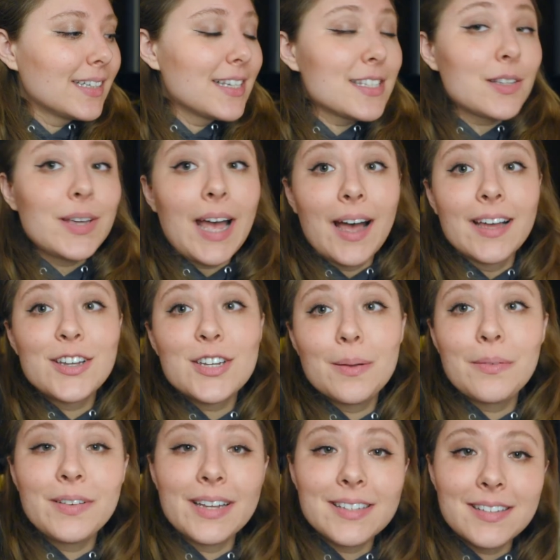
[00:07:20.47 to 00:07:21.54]
So yeah, Ship
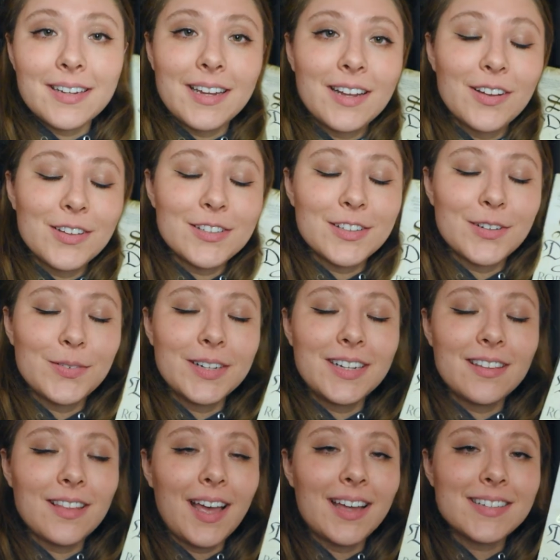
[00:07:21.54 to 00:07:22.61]
of Destiny, also
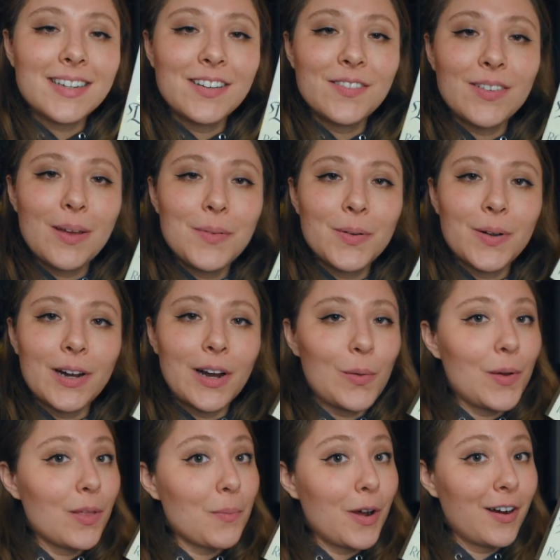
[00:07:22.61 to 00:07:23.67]
reading that in February
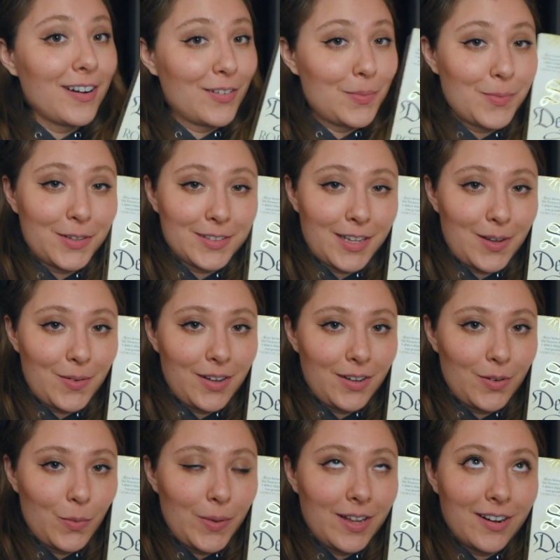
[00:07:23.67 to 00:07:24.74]
with Mara from Books Like Whoa.
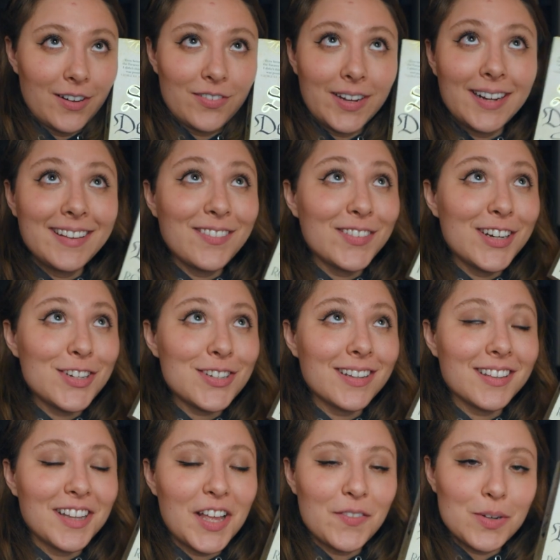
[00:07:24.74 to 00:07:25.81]
We are finally finishing
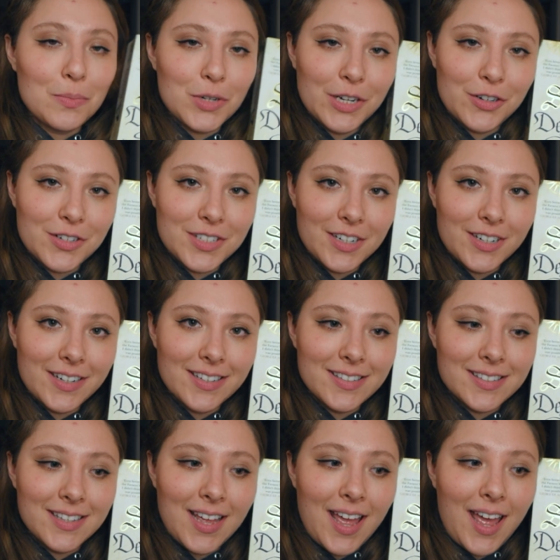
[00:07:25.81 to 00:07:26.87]
the Life Ship Trader
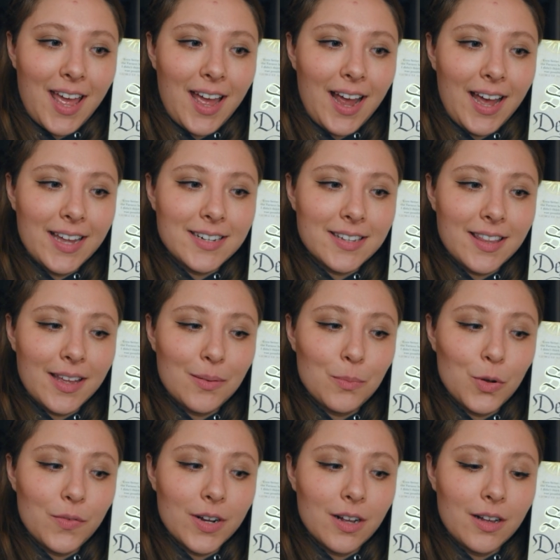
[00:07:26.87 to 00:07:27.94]
series, and then
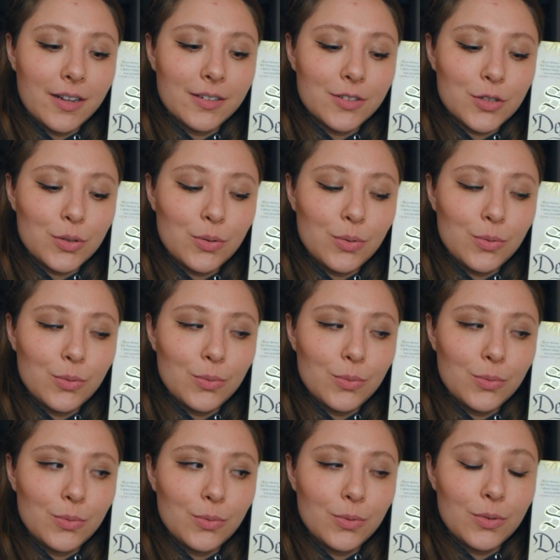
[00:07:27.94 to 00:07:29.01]
moving on
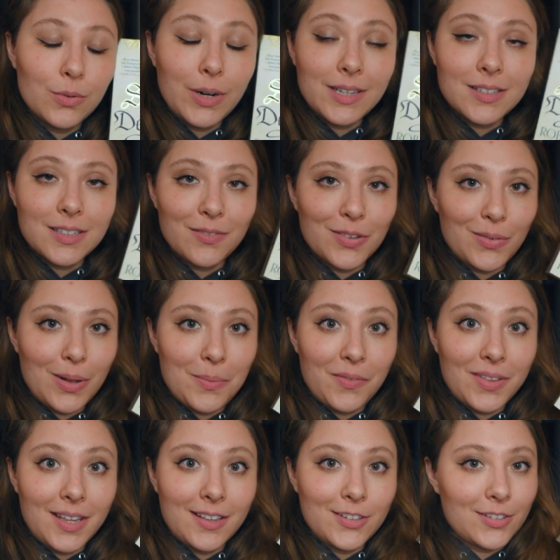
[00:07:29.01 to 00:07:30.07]
to the rest of the Realm of
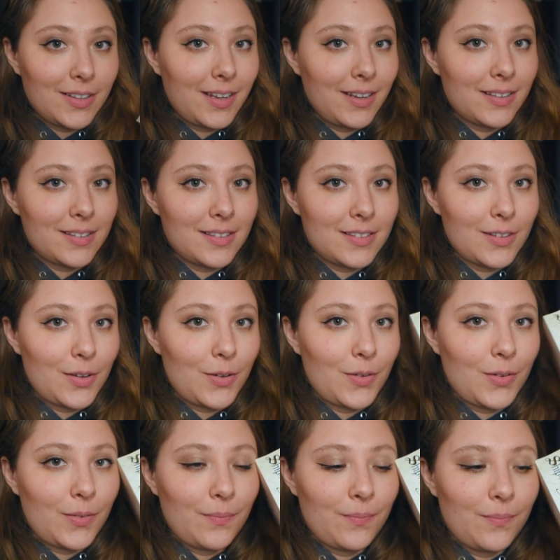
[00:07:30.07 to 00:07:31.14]
the Elderlings,
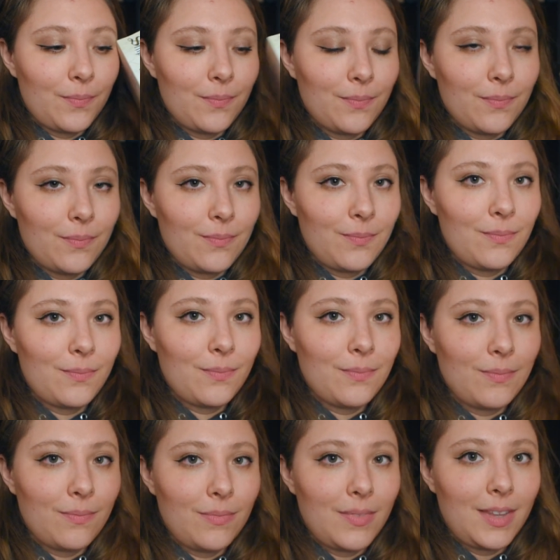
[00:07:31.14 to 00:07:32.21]
so
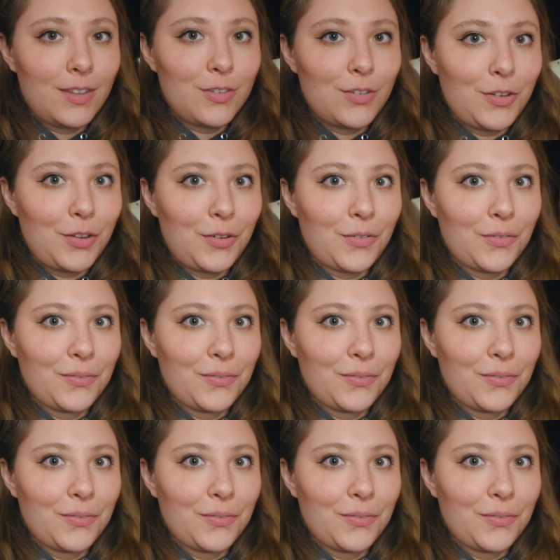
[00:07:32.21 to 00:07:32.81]
this too.